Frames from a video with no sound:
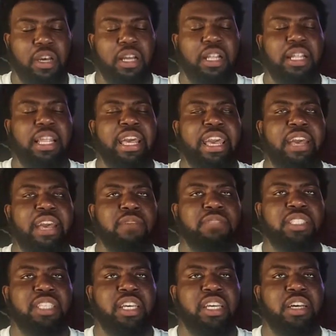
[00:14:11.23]

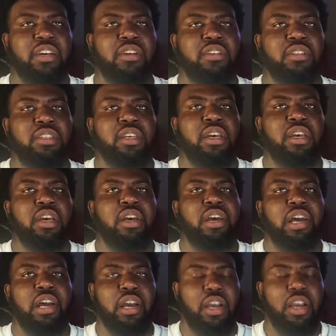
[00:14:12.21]
Clamshells
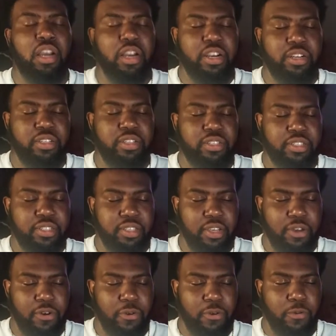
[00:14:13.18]
hurt
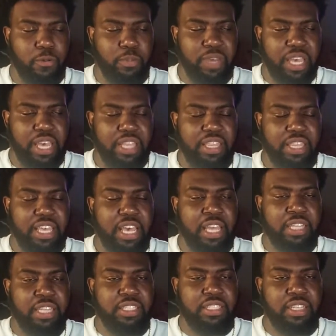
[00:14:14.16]
so bad.
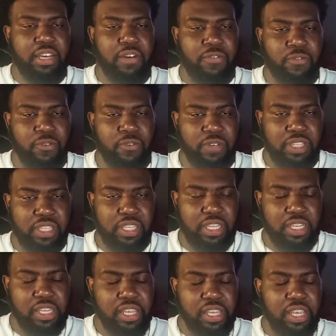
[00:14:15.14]
That stuff
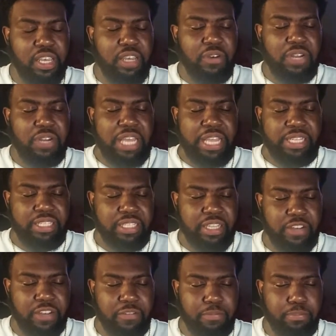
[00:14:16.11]

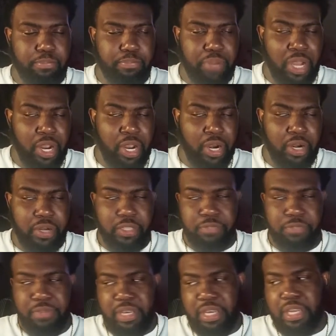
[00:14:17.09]
burns,
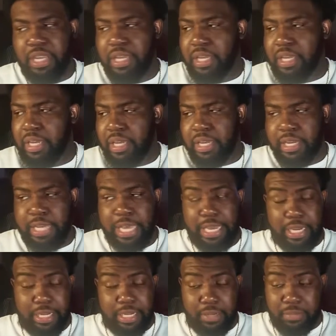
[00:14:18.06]
man.
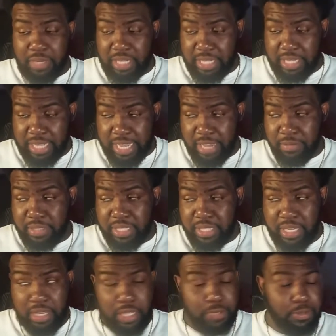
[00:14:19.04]
Them
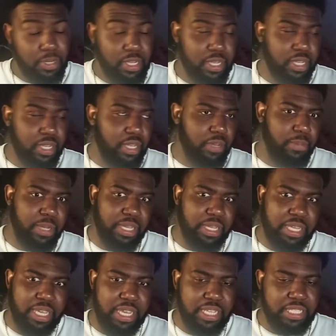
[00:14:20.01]
clamshells, bro. Oh my
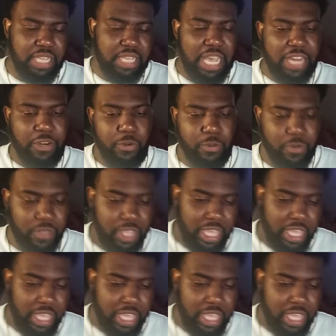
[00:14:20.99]
gosh. I've done